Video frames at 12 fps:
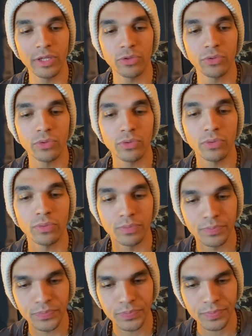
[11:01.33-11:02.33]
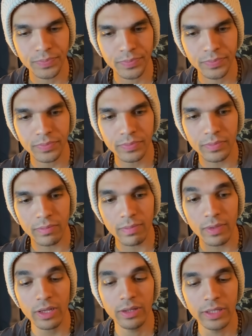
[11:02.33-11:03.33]
through
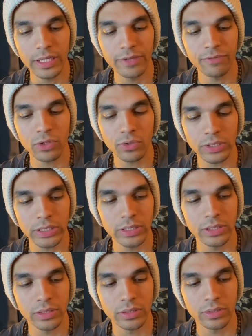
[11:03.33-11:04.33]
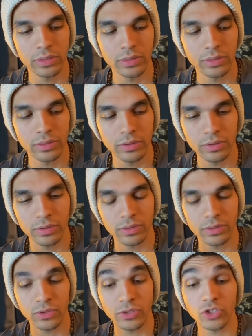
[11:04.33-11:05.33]
the difficulty
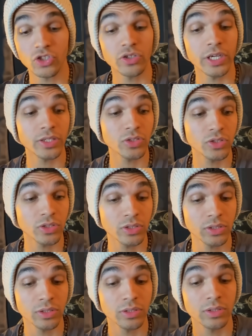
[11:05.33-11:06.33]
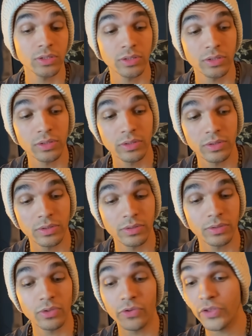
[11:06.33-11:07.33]
or the stress
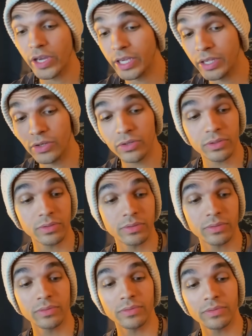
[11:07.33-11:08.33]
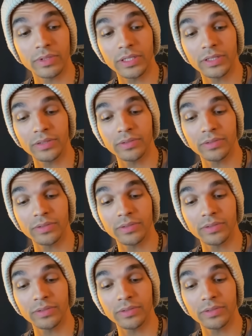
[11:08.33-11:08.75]
or the anger, right?